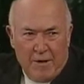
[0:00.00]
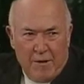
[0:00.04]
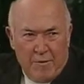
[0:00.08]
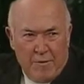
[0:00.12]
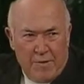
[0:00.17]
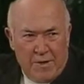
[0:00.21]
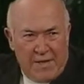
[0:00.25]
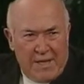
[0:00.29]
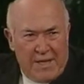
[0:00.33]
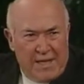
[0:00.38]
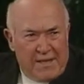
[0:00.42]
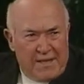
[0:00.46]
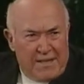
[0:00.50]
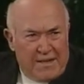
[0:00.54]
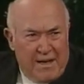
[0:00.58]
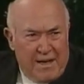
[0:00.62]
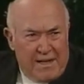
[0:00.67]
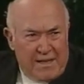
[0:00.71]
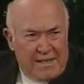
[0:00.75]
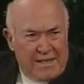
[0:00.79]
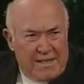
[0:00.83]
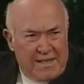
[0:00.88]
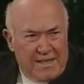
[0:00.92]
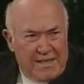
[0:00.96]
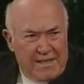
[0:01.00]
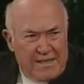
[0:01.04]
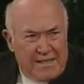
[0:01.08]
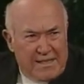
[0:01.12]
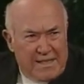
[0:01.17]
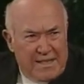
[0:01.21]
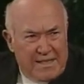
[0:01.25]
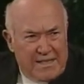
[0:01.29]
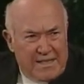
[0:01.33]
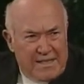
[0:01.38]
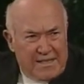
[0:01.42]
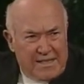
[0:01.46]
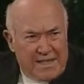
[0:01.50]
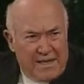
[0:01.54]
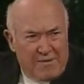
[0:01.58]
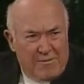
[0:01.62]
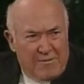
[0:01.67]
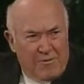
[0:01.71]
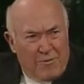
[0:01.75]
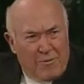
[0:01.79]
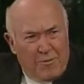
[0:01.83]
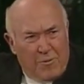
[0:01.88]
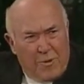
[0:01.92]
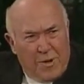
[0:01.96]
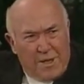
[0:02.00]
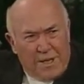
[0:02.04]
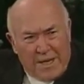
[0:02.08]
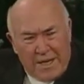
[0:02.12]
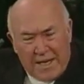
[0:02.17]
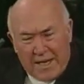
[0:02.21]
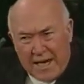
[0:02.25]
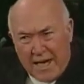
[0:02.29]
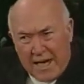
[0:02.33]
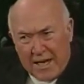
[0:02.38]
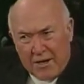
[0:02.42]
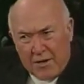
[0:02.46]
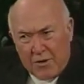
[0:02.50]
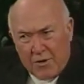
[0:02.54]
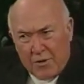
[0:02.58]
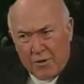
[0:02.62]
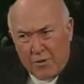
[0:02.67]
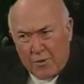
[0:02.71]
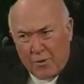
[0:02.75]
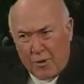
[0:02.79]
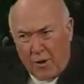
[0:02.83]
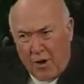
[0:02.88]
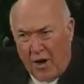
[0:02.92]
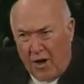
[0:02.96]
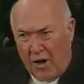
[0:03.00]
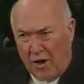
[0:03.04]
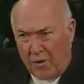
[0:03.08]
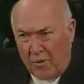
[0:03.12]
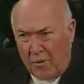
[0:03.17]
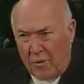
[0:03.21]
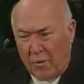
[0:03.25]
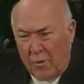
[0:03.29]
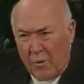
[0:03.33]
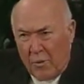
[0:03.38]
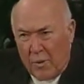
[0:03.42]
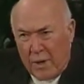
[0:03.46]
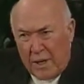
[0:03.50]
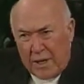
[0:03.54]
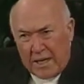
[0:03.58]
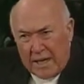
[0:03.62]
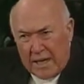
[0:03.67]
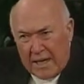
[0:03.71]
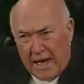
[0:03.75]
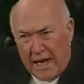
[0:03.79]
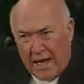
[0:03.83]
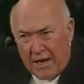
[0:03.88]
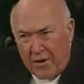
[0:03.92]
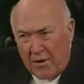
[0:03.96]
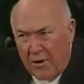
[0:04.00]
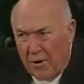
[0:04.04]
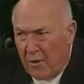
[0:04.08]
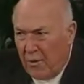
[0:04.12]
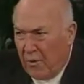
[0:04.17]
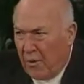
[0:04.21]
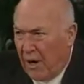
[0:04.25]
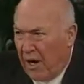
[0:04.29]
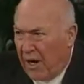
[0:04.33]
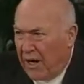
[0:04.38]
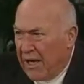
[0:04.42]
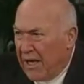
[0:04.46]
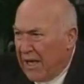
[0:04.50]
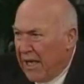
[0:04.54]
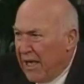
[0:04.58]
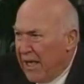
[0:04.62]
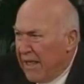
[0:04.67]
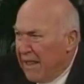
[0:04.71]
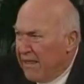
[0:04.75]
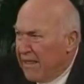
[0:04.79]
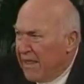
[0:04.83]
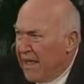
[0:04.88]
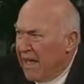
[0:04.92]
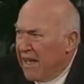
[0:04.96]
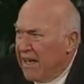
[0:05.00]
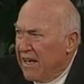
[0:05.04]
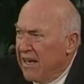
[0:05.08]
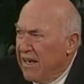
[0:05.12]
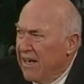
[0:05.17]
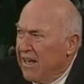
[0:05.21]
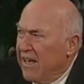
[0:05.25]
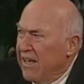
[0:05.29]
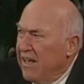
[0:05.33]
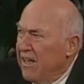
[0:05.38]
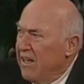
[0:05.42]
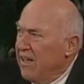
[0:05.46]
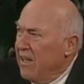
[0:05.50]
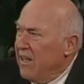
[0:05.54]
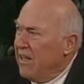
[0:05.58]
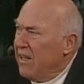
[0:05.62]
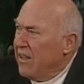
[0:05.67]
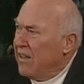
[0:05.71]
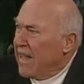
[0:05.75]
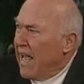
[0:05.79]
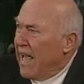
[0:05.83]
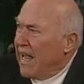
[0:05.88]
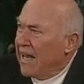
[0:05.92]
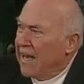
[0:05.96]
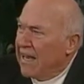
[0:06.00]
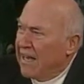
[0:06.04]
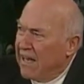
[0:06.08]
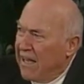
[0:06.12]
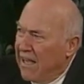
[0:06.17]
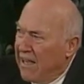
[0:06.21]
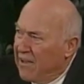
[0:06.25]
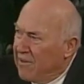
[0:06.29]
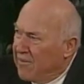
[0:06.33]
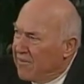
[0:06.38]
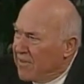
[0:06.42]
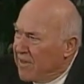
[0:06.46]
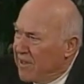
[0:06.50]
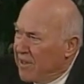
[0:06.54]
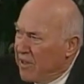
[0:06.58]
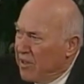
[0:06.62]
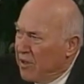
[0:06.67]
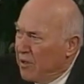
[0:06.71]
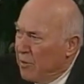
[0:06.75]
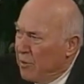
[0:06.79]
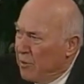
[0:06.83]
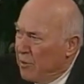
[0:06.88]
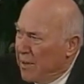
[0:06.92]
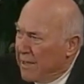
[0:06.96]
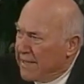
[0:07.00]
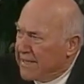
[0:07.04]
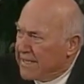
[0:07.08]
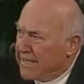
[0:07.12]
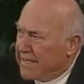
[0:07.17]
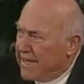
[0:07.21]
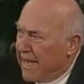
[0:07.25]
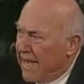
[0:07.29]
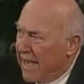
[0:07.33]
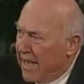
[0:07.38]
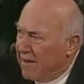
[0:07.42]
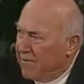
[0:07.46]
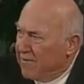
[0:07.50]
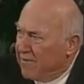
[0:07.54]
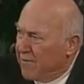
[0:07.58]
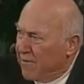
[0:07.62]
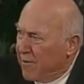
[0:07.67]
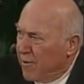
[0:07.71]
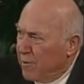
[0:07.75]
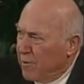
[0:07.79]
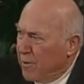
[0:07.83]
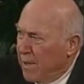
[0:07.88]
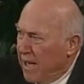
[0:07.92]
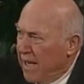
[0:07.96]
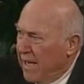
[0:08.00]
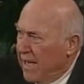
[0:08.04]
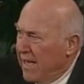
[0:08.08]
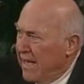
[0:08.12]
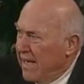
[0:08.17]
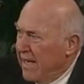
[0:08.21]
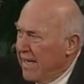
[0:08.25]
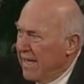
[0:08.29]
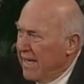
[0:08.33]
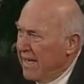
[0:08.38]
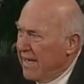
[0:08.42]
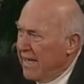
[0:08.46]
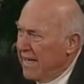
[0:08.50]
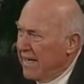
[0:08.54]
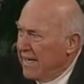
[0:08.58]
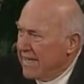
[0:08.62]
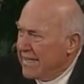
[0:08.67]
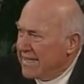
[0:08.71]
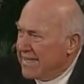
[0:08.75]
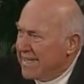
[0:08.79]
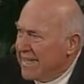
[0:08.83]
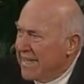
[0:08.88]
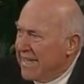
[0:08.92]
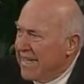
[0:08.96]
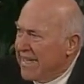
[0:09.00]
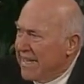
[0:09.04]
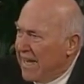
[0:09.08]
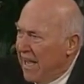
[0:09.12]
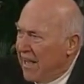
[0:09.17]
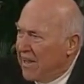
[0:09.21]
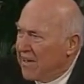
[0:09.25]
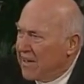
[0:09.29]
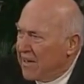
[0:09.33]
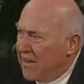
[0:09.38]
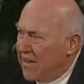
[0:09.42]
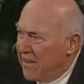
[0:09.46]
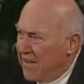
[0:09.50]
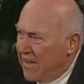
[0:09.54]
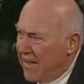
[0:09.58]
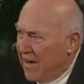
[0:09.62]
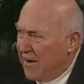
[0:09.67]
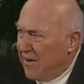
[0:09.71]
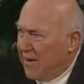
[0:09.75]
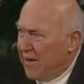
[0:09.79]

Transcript: But then God said, What did I do wrong? Where did I go wrong that that love that you once had for me is not there